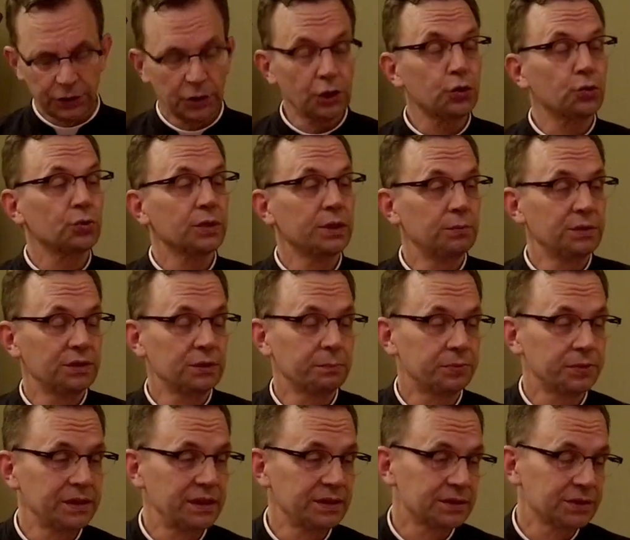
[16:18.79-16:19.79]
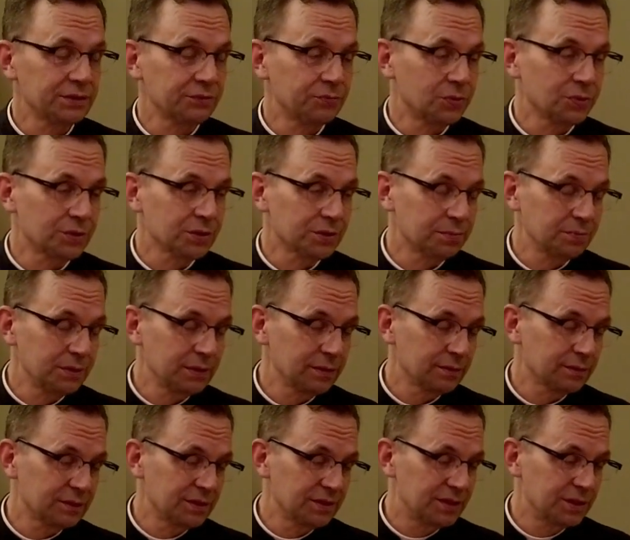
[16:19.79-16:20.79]
Not only with the priest, of course, we
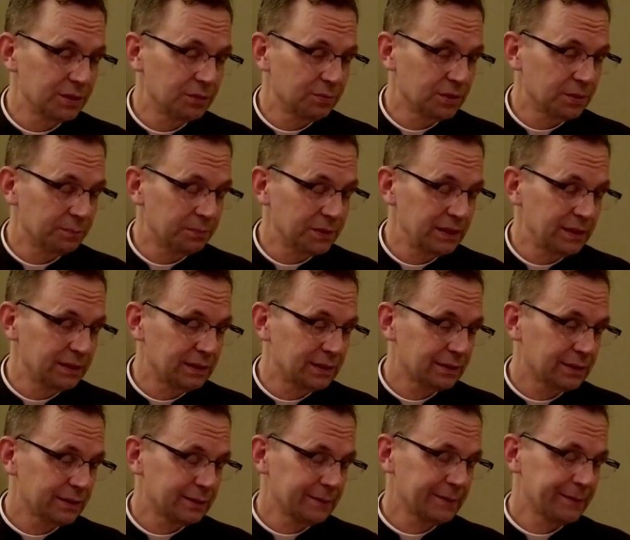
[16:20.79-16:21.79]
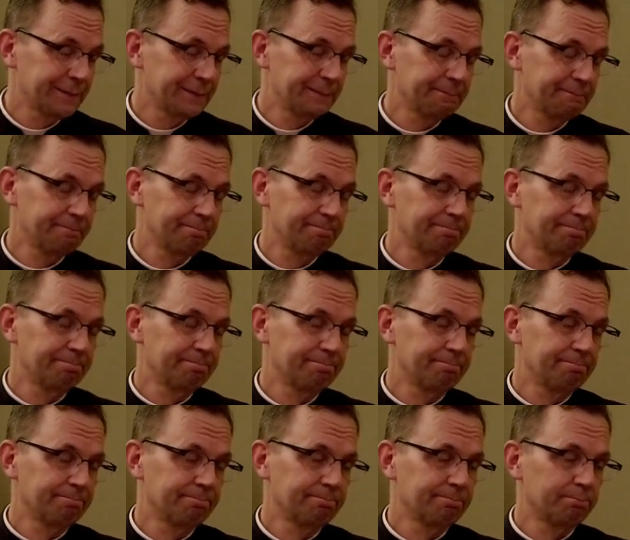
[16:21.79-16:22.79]
are sincere with the priest,
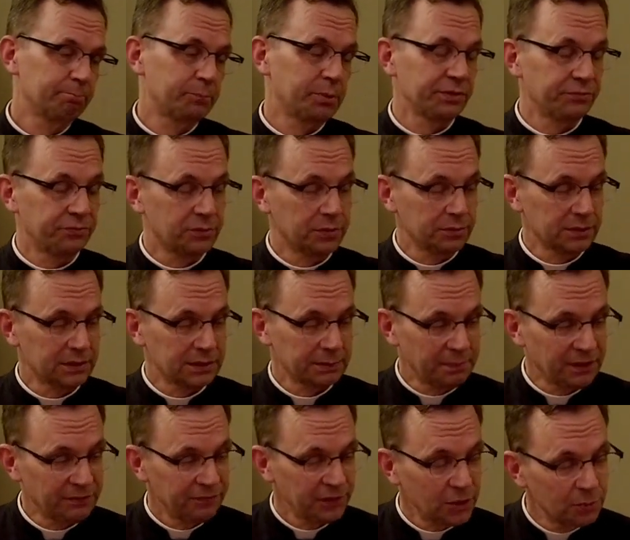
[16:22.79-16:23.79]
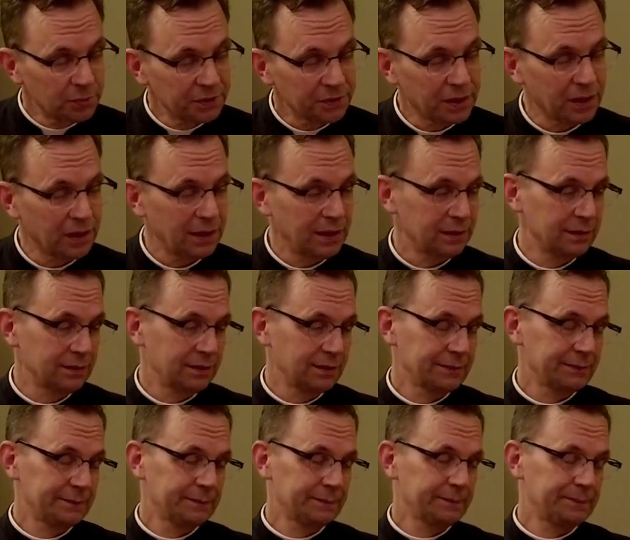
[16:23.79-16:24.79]
but of course, above all, with God
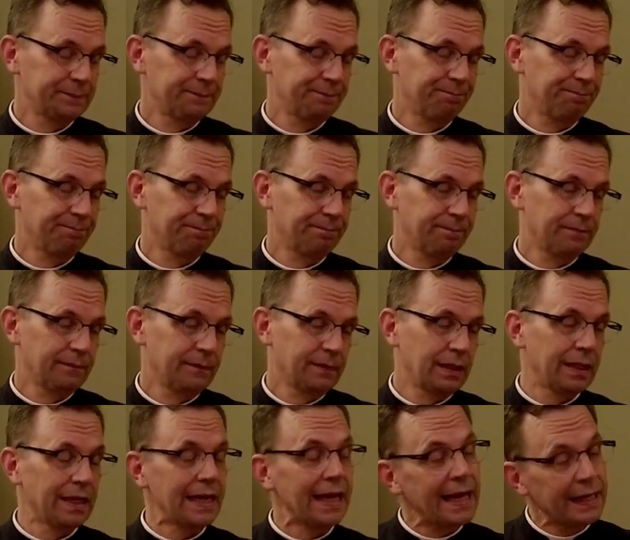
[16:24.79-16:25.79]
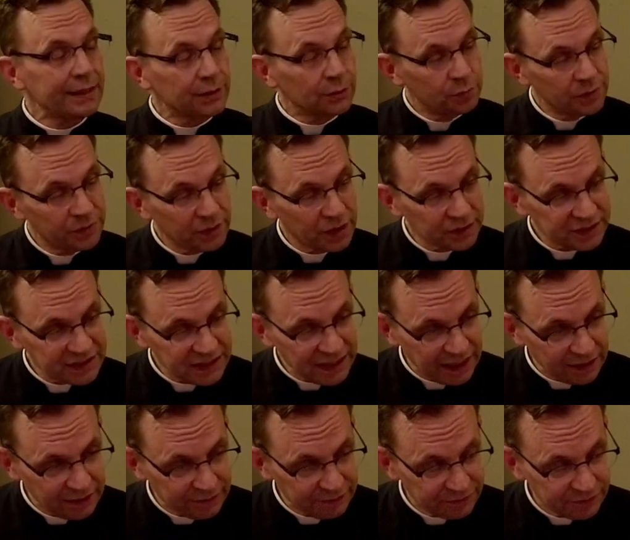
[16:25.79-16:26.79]
and with
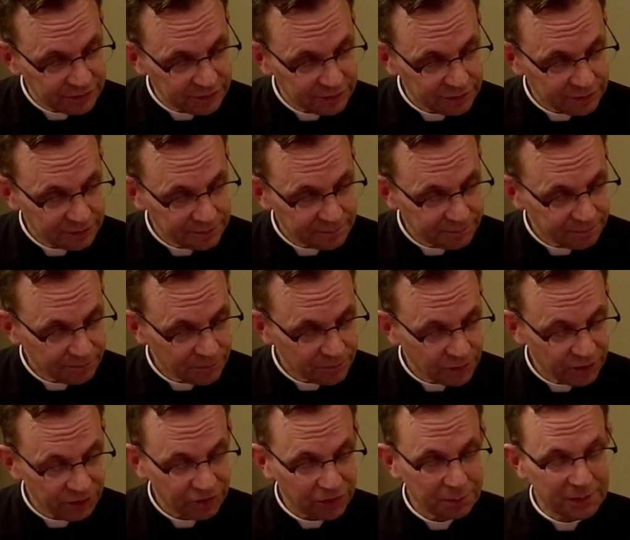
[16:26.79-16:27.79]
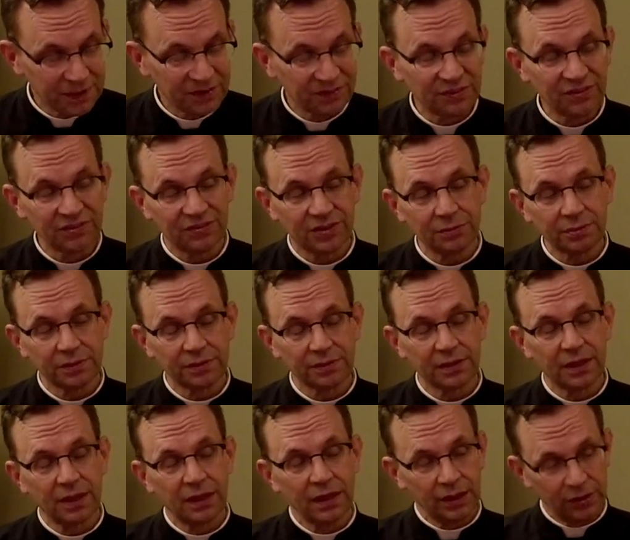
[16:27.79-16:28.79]
ourselves. We have to be sincere
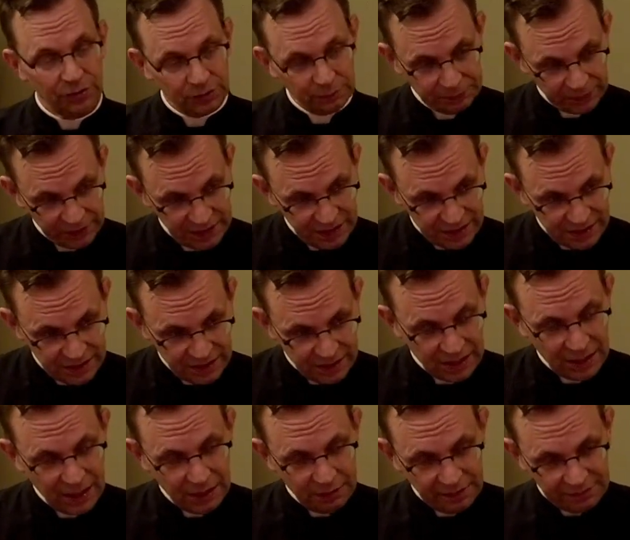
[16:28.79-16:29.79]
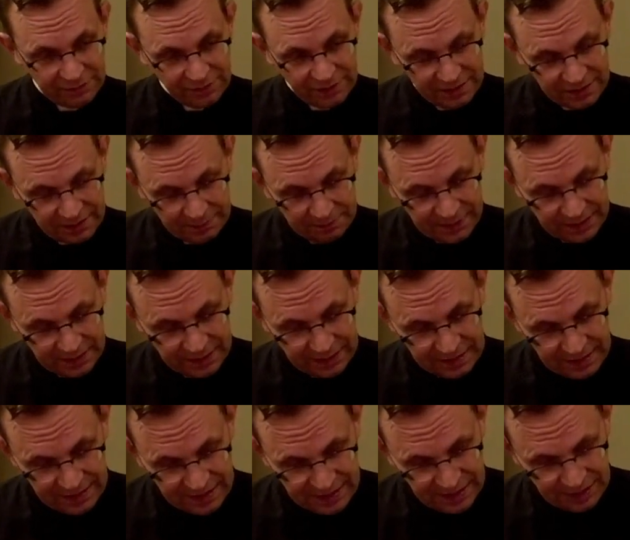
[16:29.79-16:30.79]
with the priest, we have to be
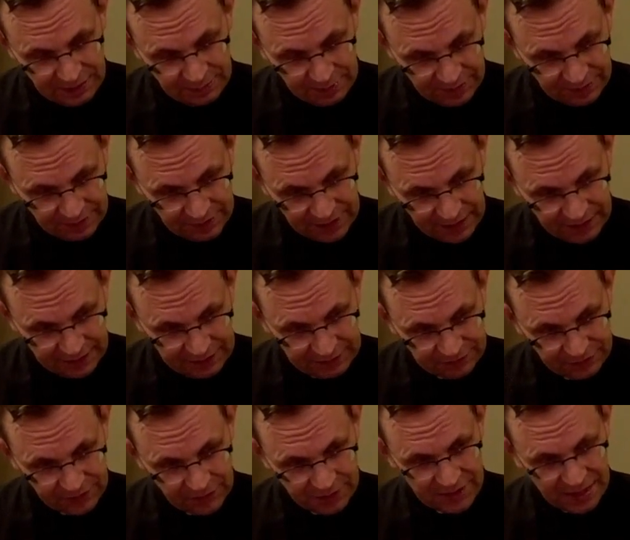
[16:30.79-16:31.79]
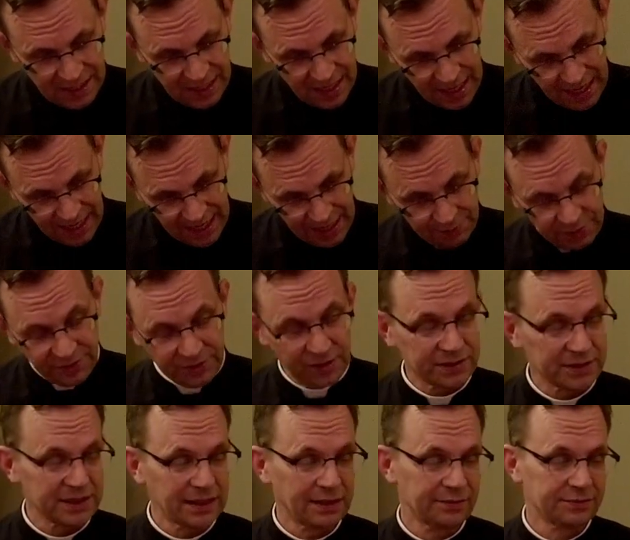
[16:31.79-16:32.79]
sincere with God, of course, and with
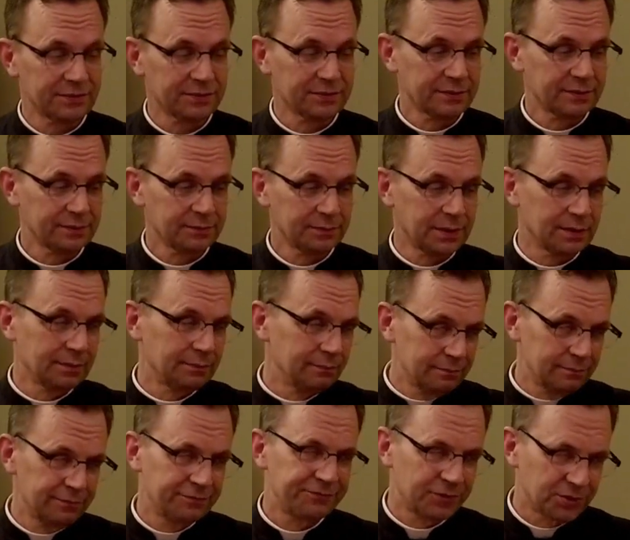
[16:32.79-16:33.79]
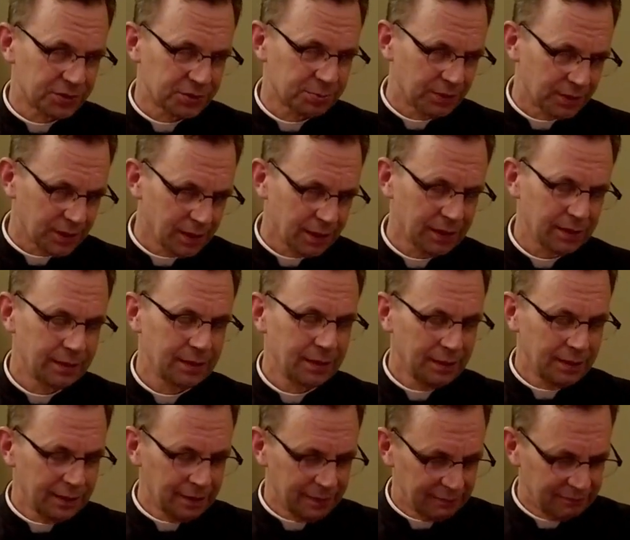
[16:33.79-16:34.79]
ourselves. Well, first with God,
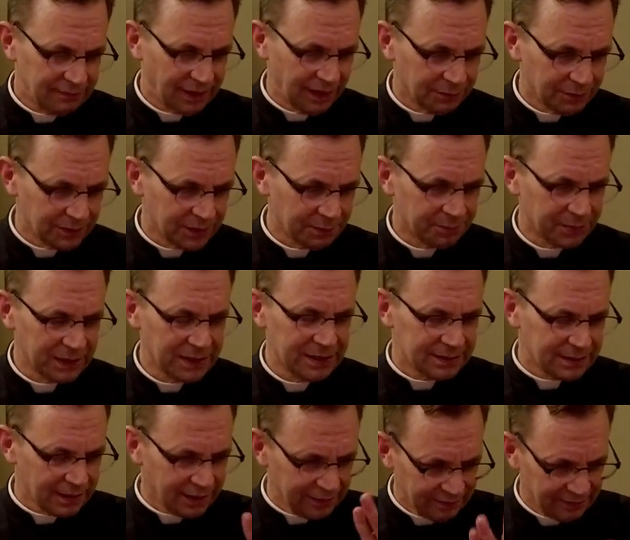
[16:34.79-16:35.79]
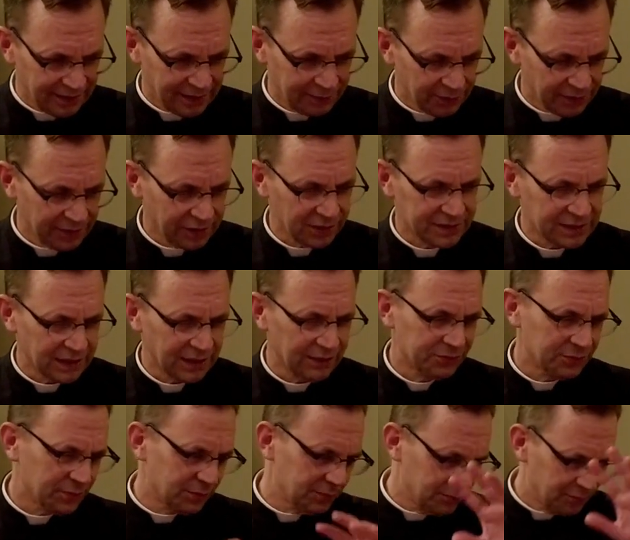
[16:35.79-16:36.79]
then with the priest, then with
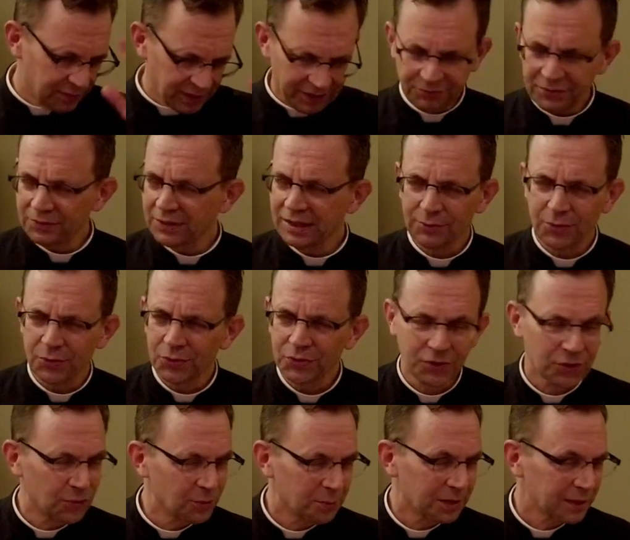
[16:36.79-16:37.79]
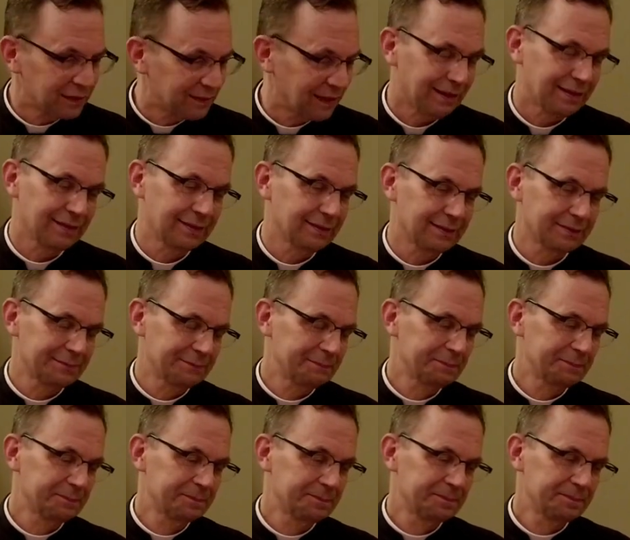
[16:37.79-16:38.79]
ourselves, or whatever order you want to take it.
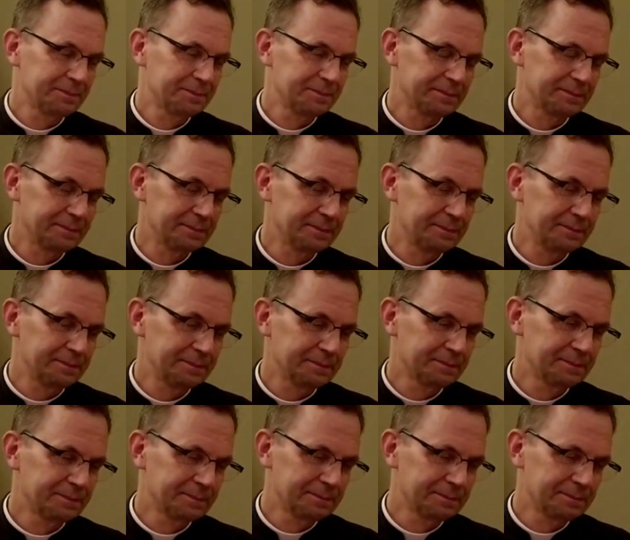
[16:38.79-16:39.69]
Hmm?